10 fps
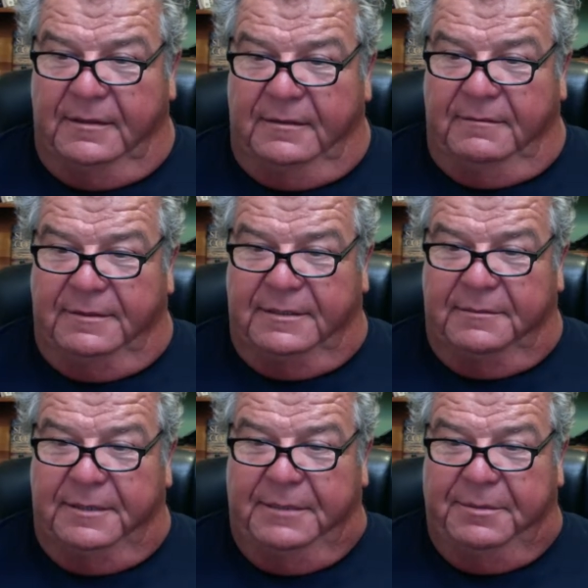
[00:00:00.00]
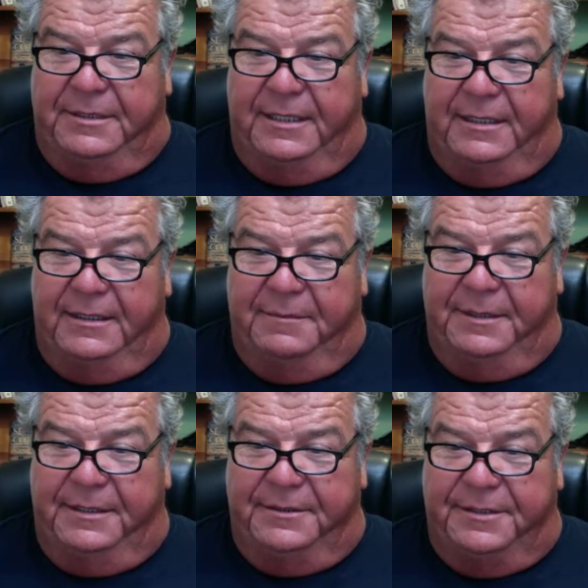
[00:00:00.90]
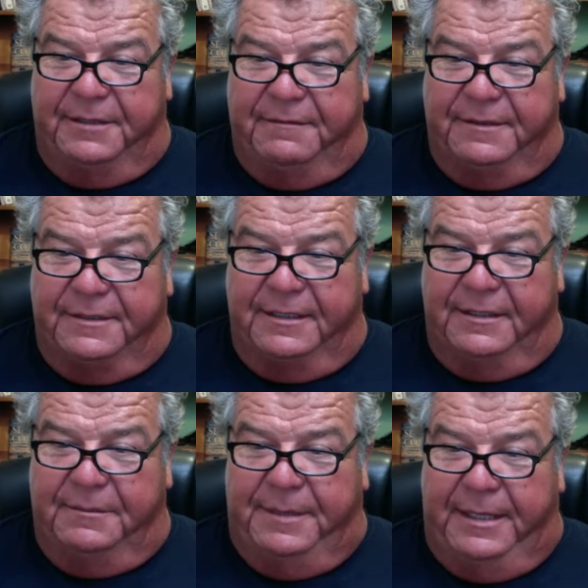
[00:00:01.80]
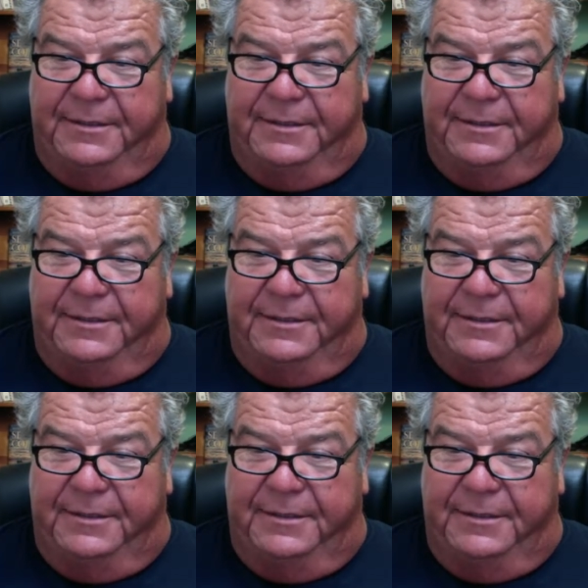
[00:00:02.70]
Was somebody pretending to be you, Jeff? I see you banned